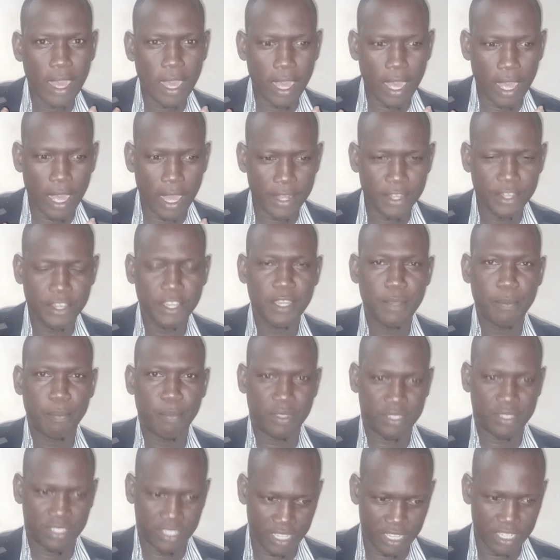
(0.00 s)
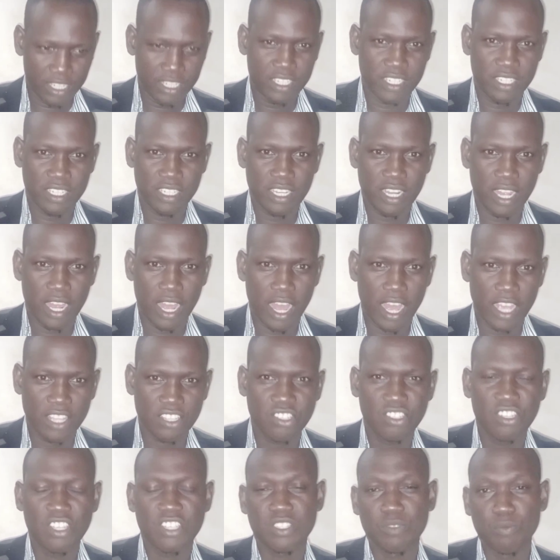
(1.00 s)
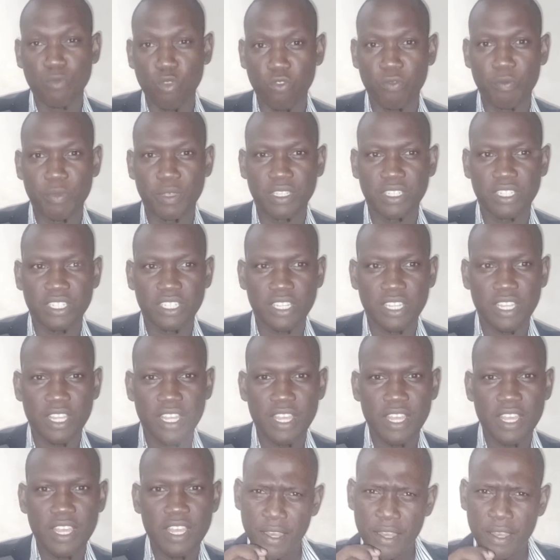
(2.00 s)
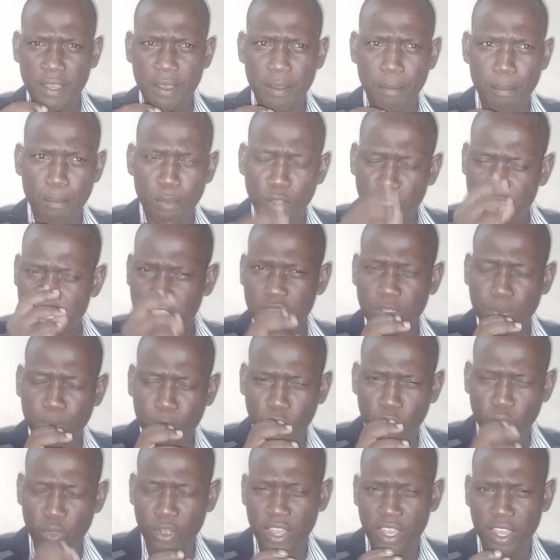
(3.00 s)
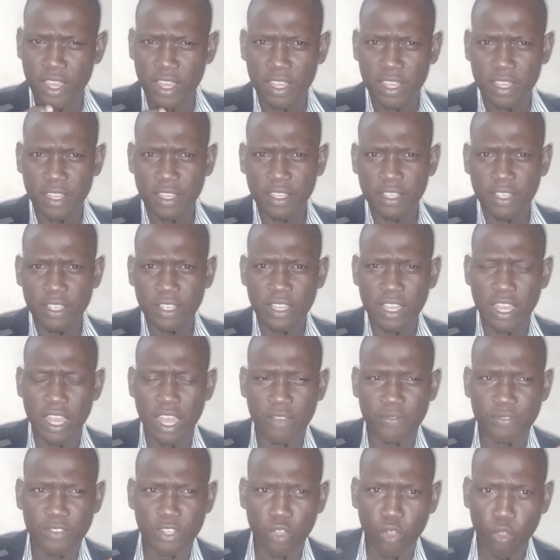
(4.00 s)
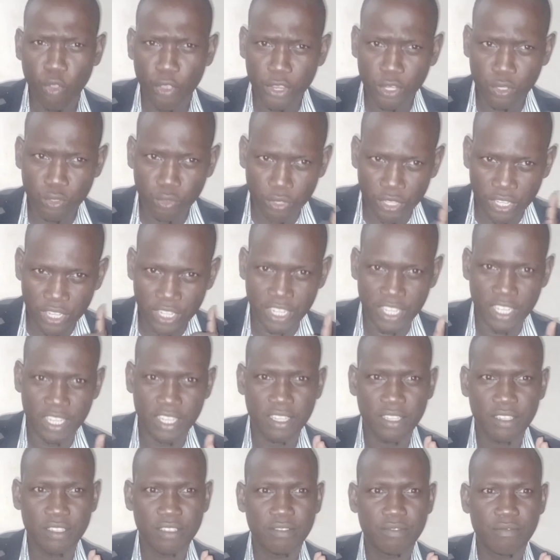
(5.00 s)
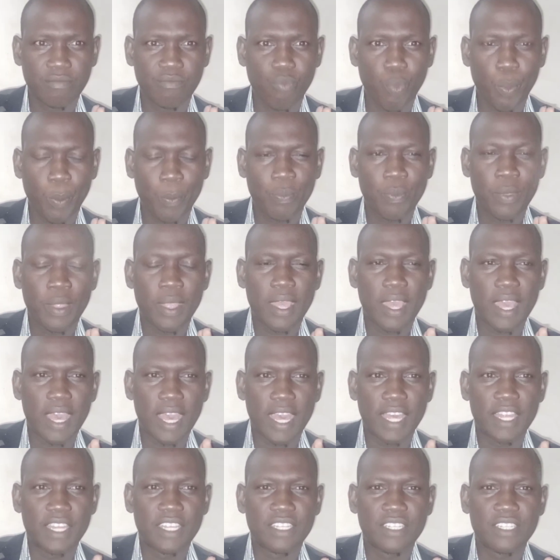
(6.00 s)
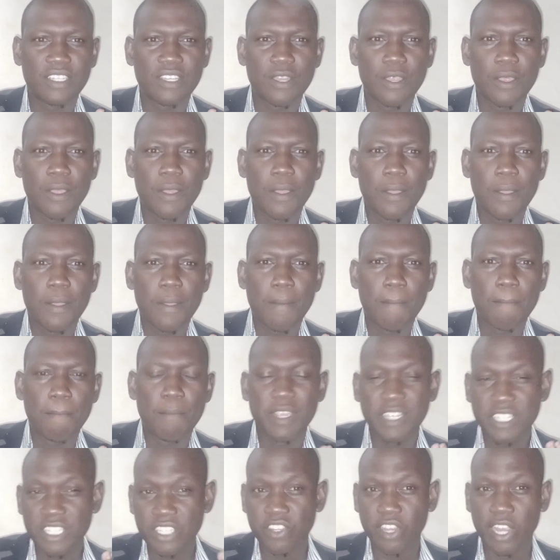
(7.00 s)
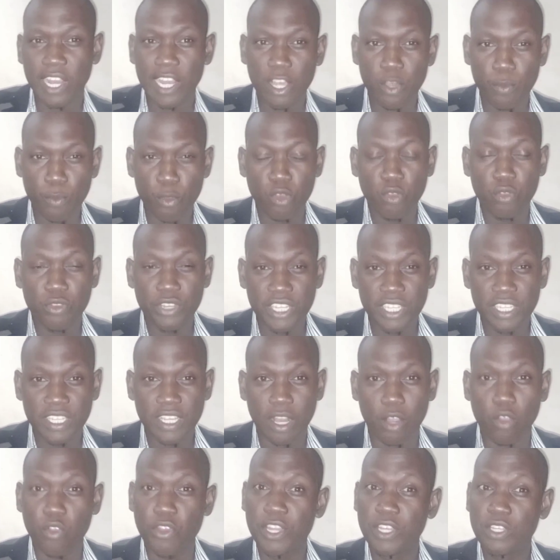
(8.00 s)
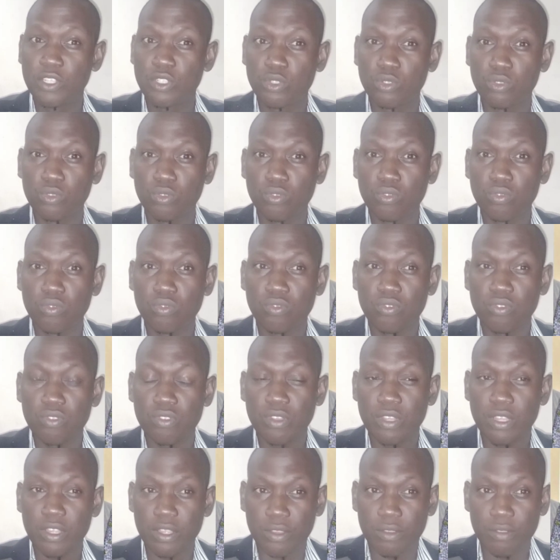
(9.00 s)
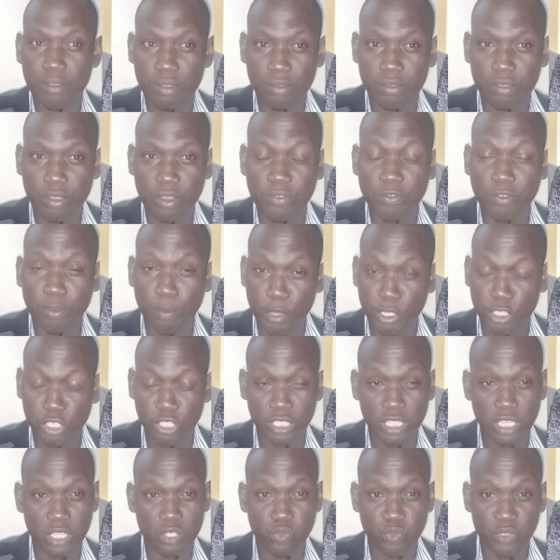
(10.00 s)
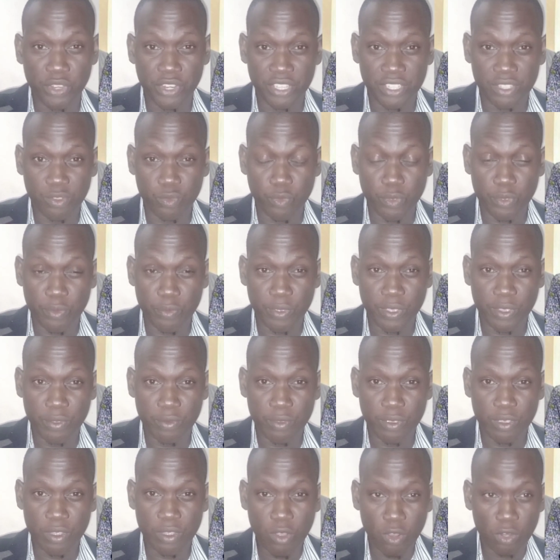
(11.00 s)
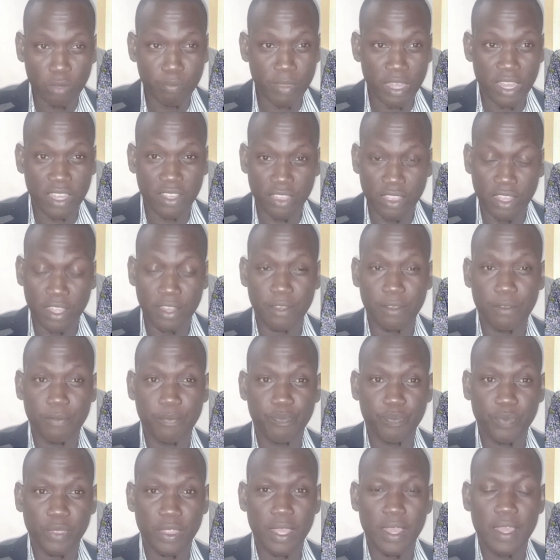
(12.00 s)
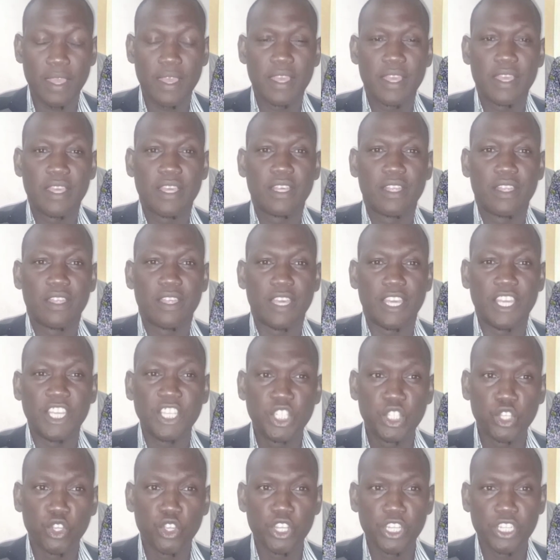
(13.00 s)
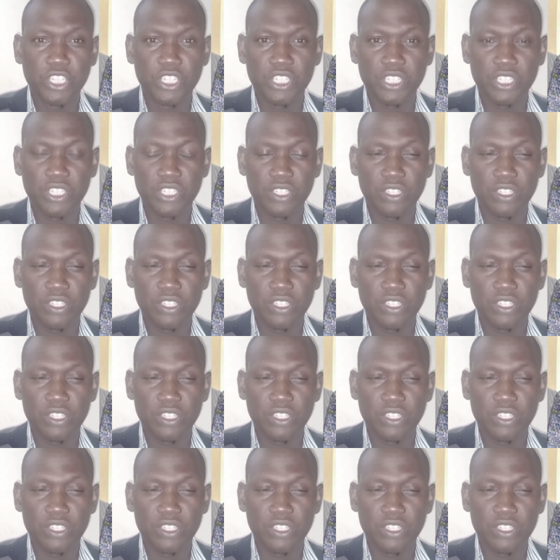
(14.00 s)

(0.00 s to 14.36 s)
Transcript: 100% Hustlers movement. And Moses Kuria, after going to India and meeting Raila Amolo Odinga, according to the information that we got back then, he joined